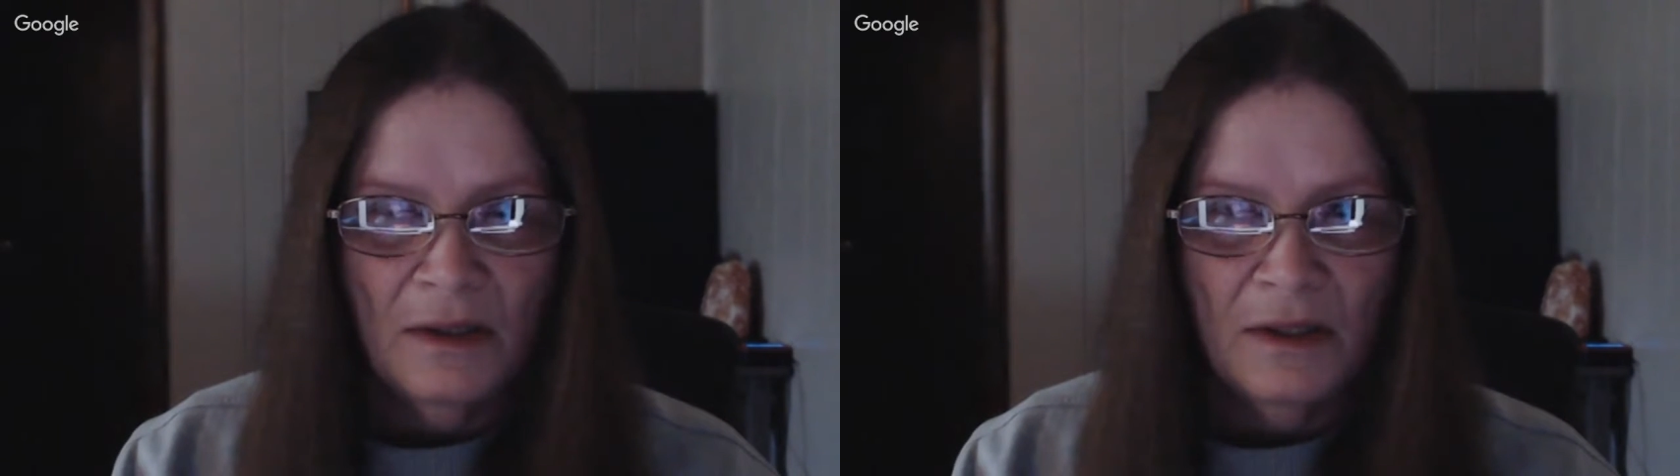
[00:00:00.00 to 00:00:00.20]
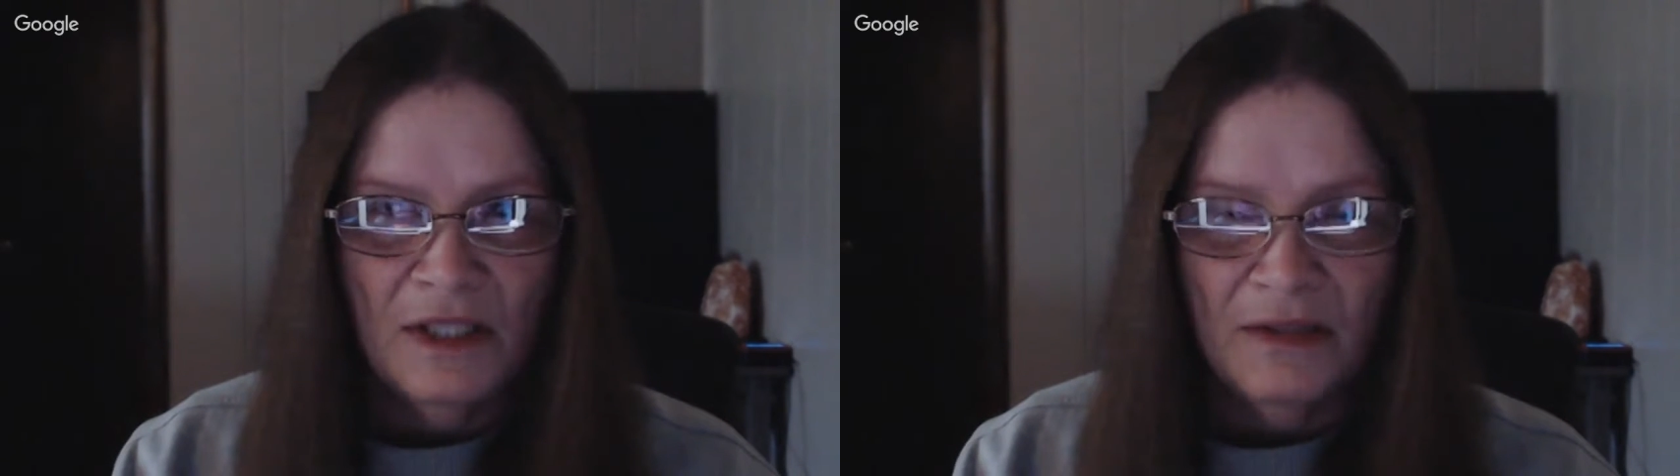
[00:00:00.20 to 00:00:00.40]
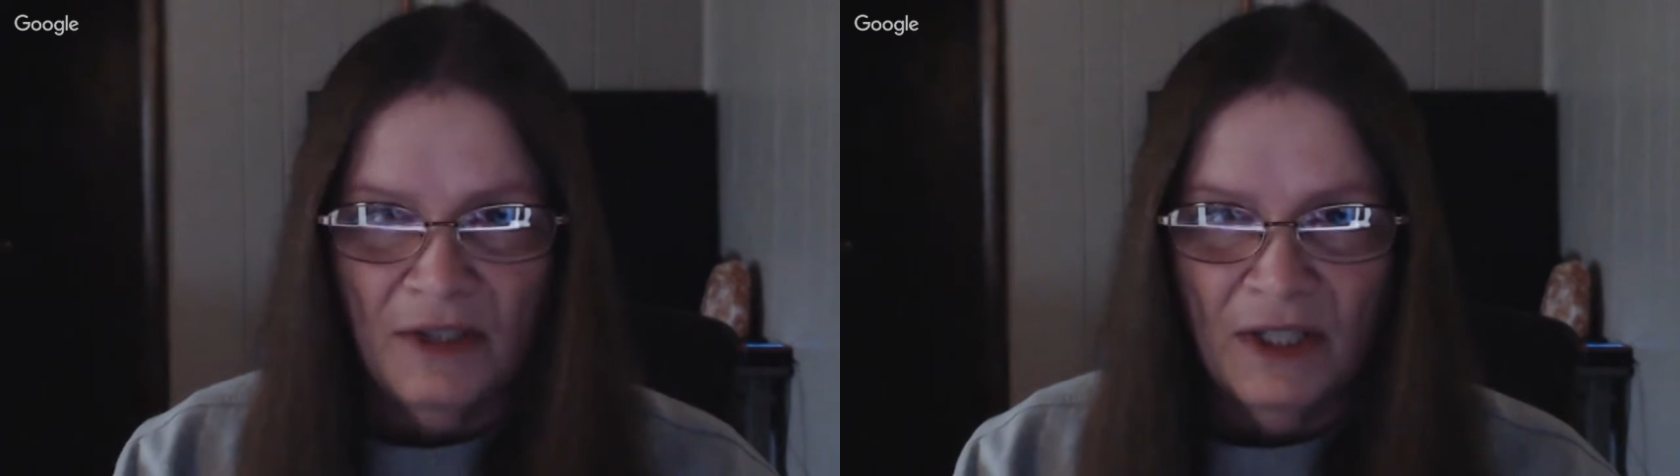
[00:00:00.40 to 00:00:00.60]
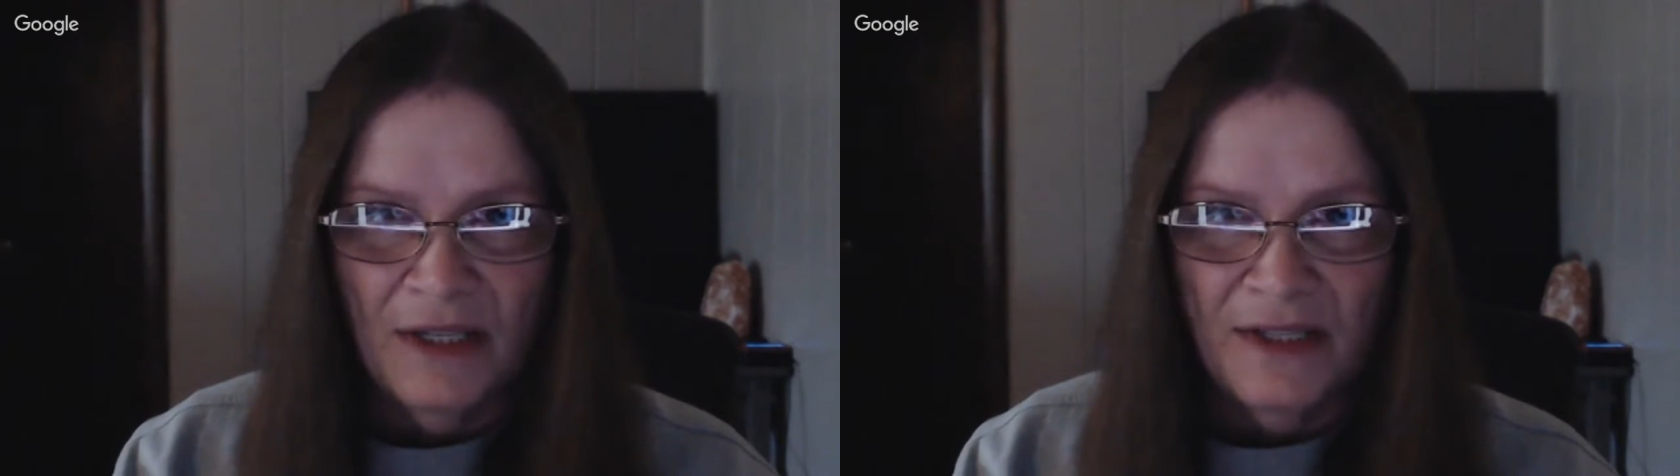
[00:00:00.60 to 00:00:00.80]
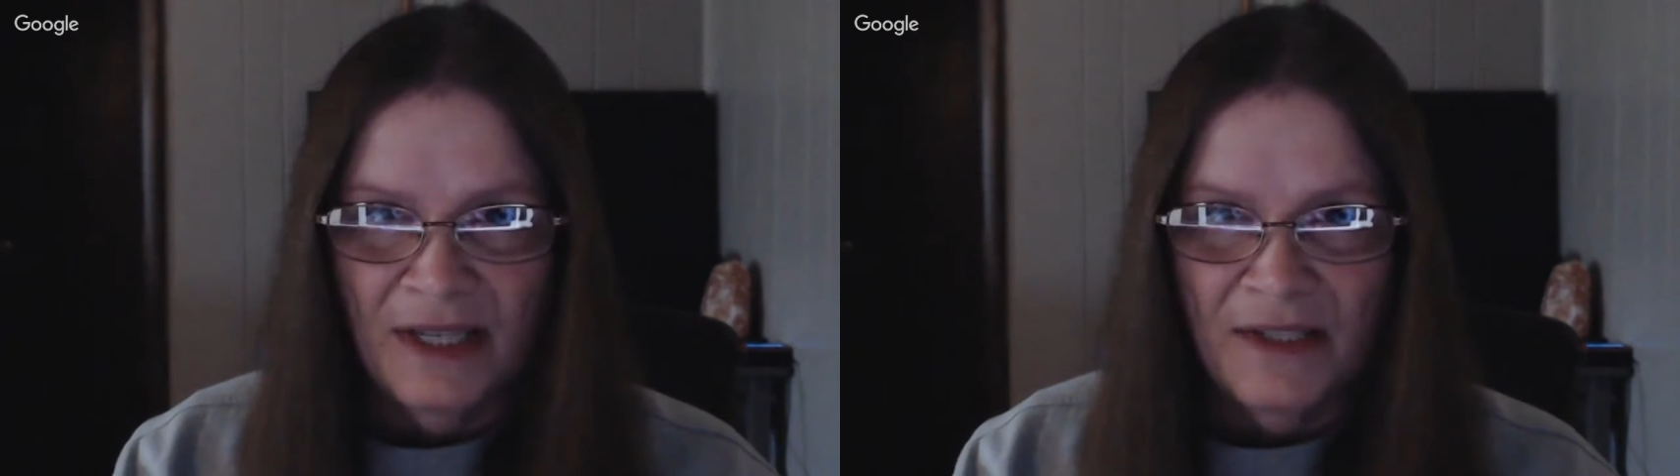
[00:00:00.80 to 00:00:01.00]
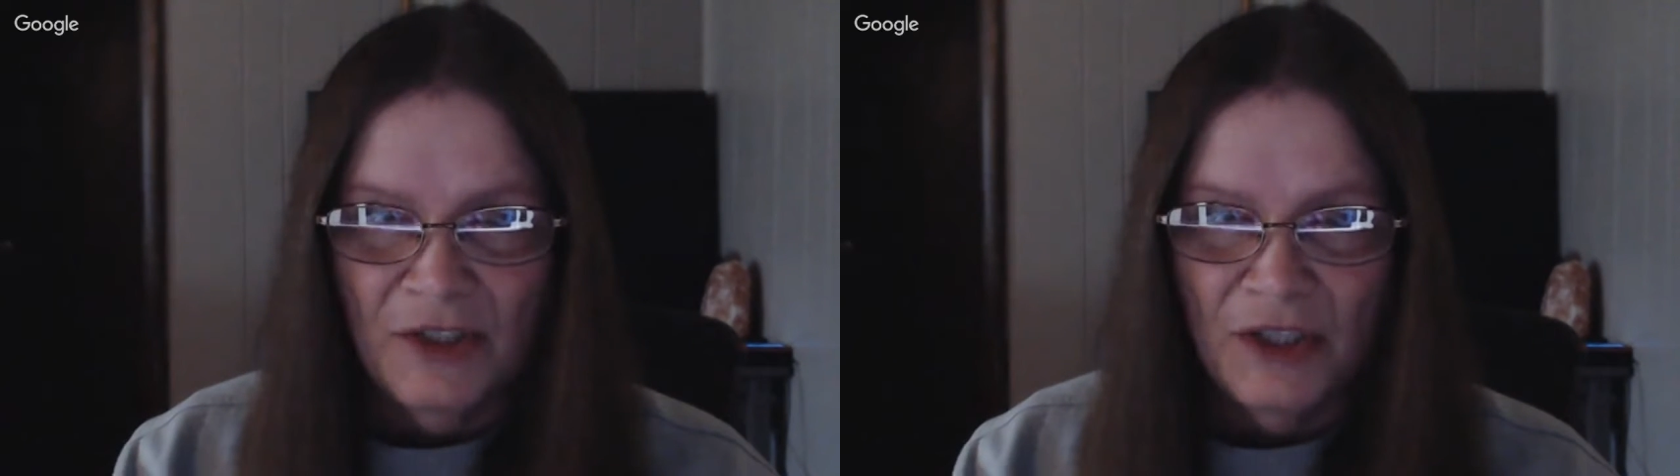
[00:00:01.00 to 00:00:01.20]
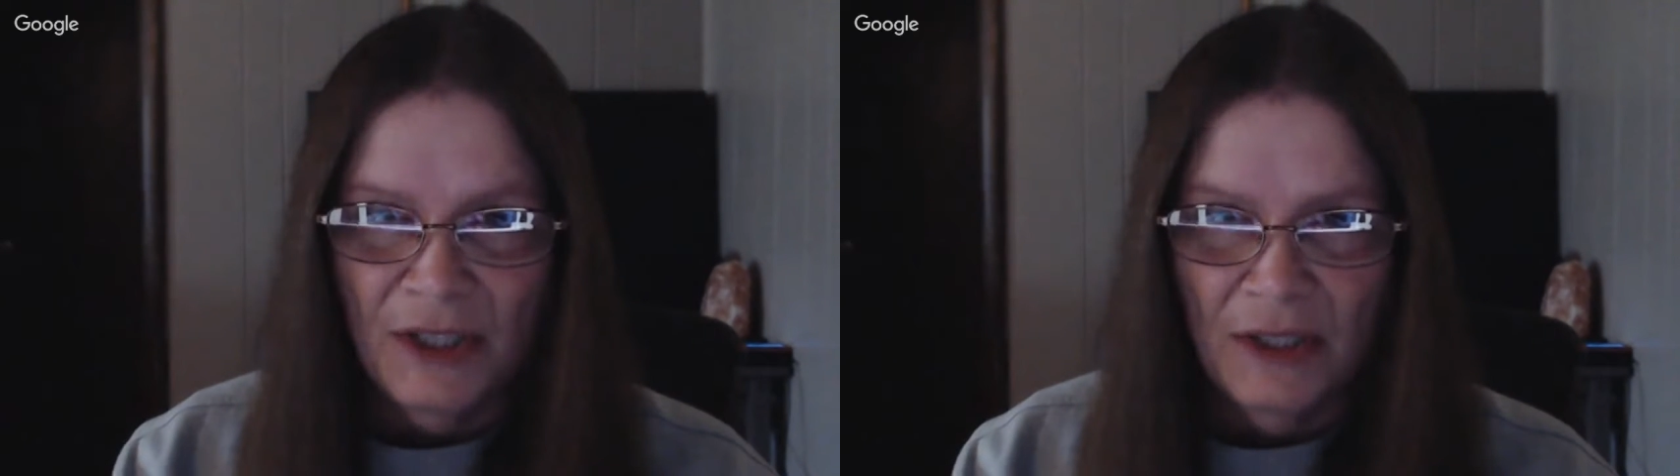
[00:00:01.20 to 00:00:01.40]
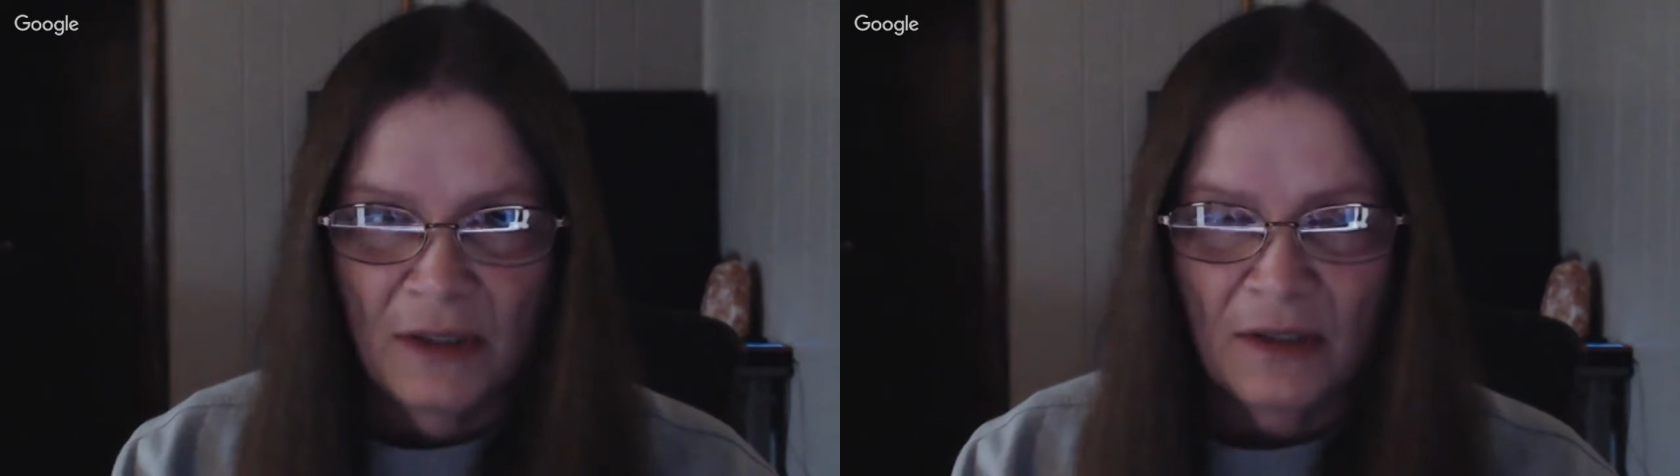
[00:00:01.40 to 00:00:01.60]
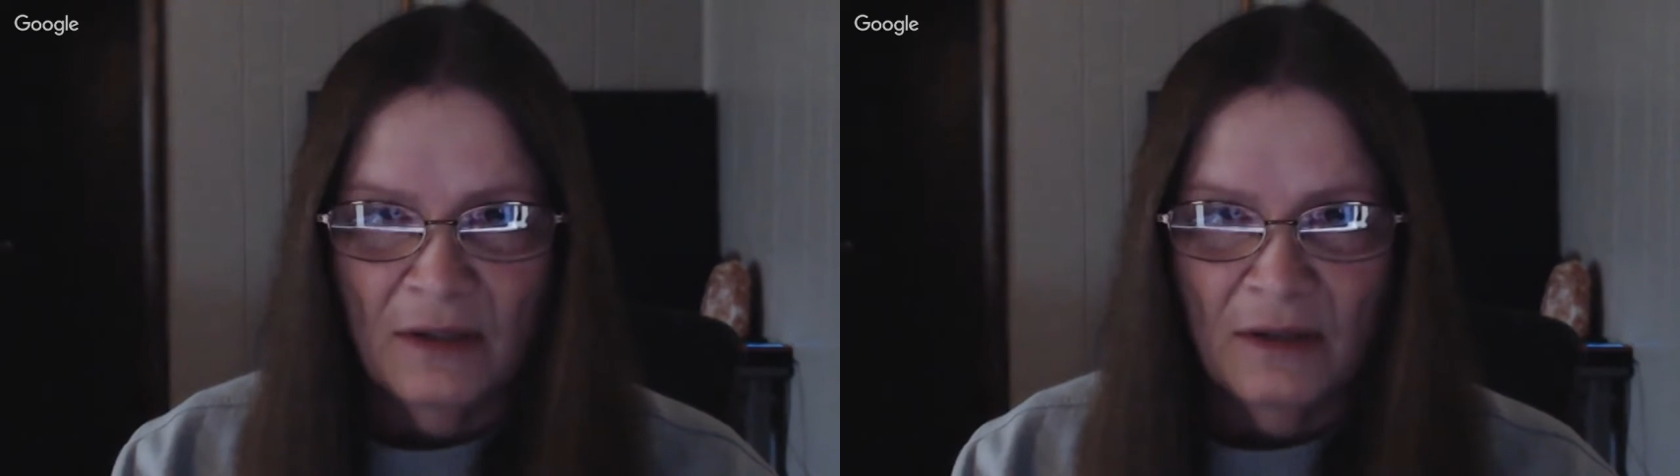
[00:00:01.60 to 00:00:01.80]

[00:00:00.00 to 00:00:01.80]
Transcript: civilization